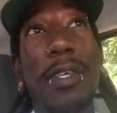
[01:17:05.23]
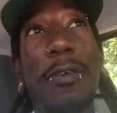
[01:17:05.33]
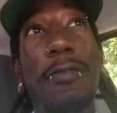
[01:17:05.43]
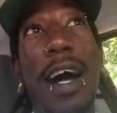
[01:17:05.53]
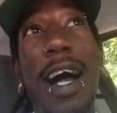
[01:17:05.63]

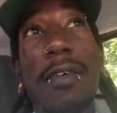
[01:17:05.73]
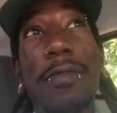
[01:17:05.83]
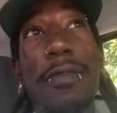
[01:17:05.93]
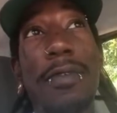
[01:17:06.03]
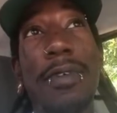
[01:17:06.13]
five,
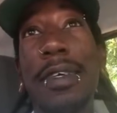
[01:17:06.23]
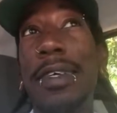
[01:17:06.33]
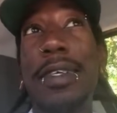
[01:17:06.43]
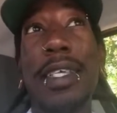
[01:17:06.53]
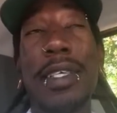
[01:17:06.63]

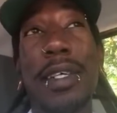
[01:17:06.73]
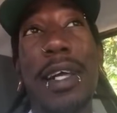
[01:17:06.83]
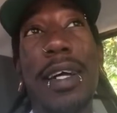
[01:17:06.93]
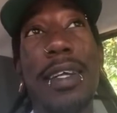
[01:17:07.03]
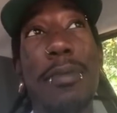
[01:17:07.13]
six
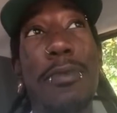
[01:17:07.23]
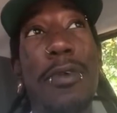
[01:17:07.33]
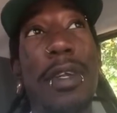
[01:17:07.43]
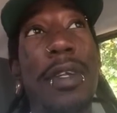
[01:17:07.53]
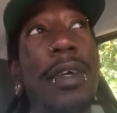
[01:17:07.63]
o'clock in the
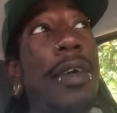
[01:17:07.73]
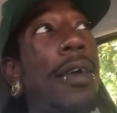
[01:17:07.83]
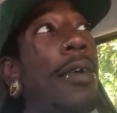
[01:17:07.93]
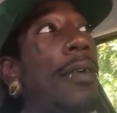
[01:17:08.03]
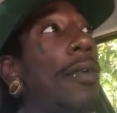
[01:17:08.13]
morning.
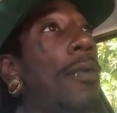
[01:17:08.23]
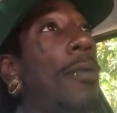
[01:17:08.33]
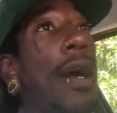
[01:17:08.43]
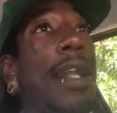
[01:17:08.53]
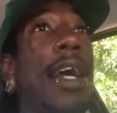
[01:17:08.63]

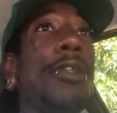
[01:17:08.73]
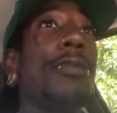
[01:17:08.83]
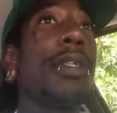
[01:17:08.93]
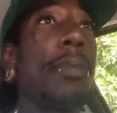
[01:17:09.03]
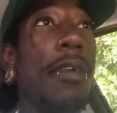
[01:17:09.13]
Why not do
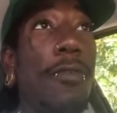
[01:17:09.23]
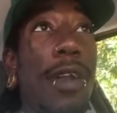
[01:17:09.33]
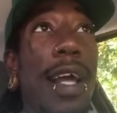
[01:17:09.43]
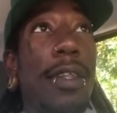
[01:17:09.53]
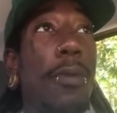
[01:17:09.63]
something for
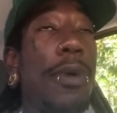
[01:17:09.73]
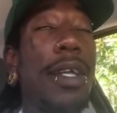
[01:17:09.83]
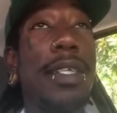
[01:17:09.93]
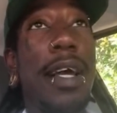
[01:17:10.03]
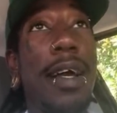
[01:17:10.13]
that little bit
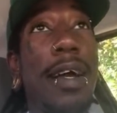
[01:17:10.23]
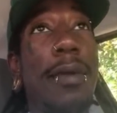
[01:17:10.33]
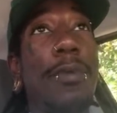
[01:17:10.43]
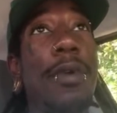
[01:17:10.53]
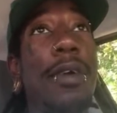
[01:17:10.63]
of
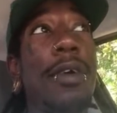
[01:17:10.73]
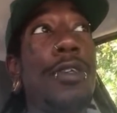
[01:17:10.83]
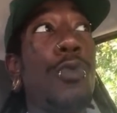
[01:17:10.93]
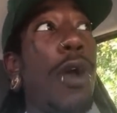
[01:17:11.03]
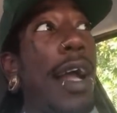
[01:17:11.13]
time
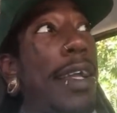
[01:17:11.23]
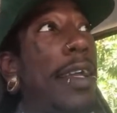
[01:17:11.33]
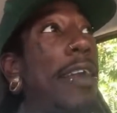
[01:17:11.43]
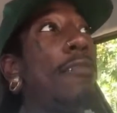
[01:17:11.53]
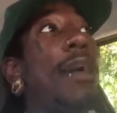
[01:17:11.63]
to where I can
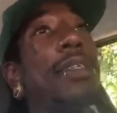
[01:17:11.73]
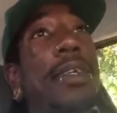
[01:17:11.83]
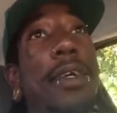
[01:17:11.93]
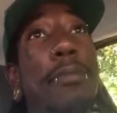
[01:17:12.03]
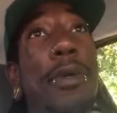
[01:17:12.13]
give back to
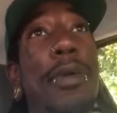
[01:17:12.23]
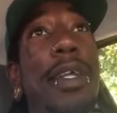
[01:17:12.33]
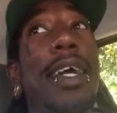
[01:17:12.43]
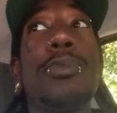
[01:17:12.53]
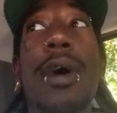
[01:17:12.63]
the
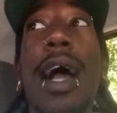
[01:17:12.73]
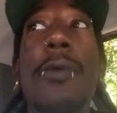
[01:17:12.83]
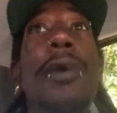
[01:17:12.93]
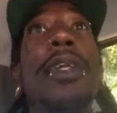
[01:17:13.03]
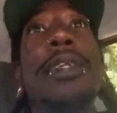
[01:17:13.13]
community? That's why I
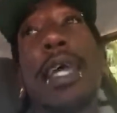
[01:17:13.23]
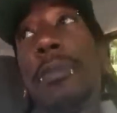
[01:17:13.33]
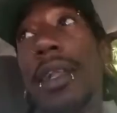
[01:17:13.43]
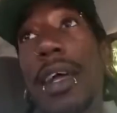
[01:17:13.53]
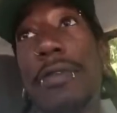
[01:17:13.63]
really
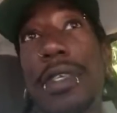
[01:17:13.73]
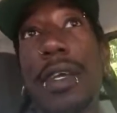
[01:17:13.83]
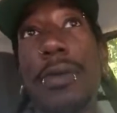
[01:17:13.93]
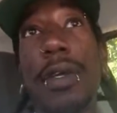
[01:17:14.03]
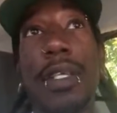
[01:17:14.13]
take my life
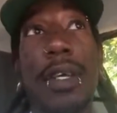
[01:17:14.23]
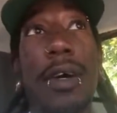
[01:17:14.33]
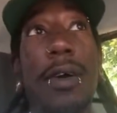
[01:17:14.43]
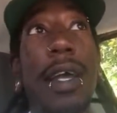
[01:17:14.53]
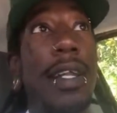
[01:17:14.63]
serious,
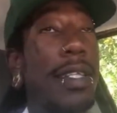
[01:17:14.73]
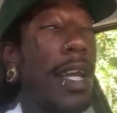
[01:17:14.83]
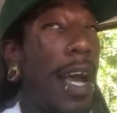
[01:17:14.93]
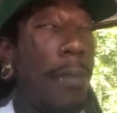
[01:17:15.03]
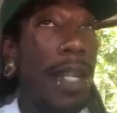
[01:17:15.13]
y'all, and the
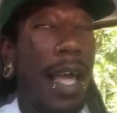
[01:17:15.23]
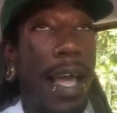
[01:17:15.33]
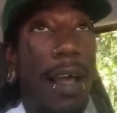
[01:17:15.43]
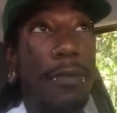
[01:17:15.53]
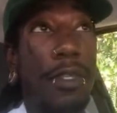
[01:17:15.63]
time that I
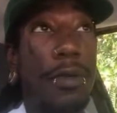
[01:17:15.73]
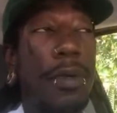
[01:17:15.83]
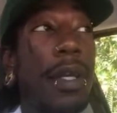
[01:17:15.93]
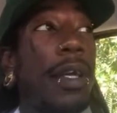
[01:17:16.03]
have too.